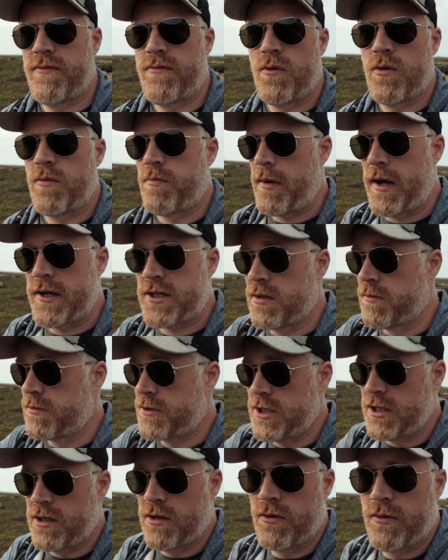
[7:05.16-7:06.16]
or by some
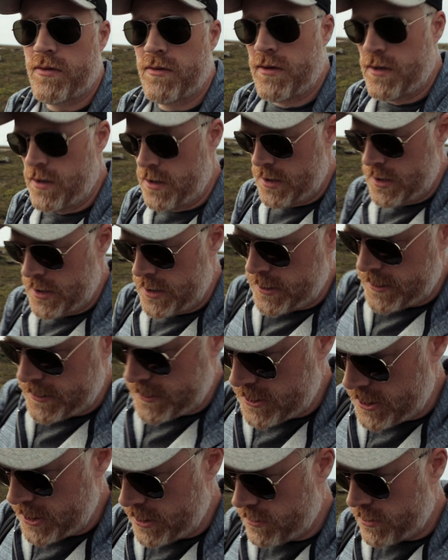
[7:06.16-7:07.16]

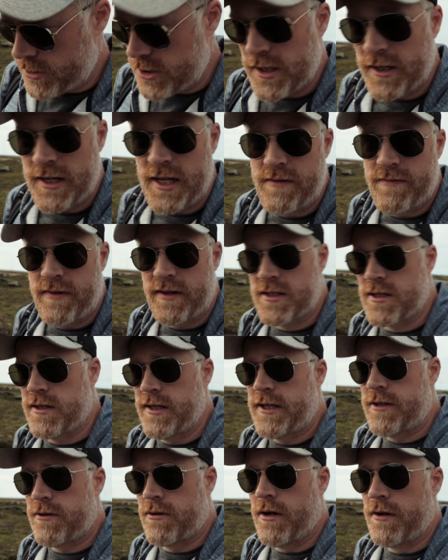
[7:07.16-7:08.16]
geological events
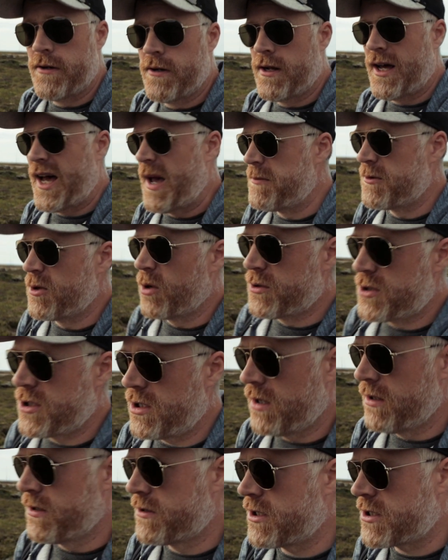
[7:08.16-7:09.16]
later on. I'm no
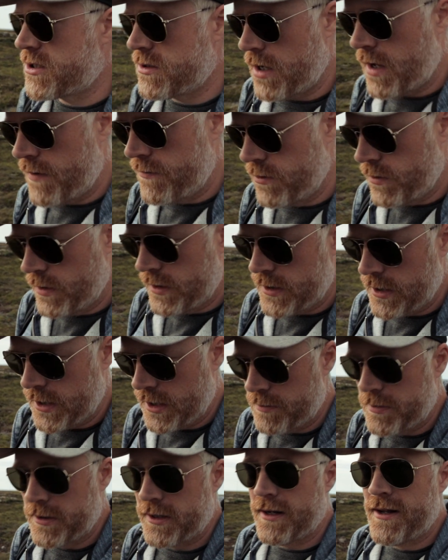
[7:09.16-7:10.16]
geologist, so I have no
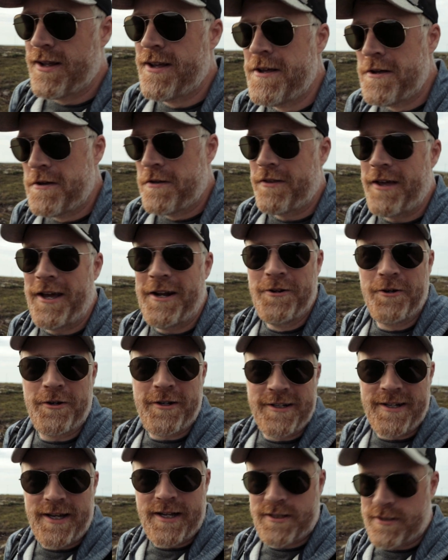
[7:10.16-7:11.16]
idea, but they
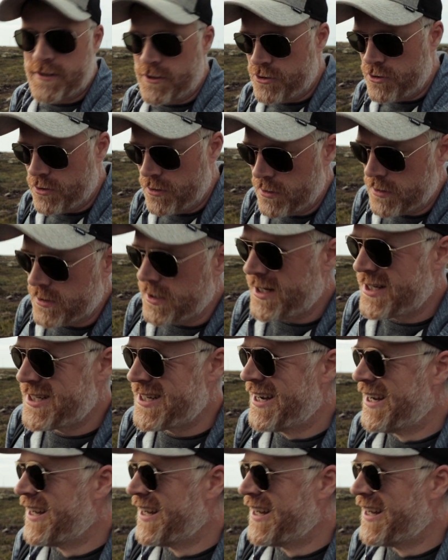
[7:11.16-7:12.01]
look nice. They sure look nice.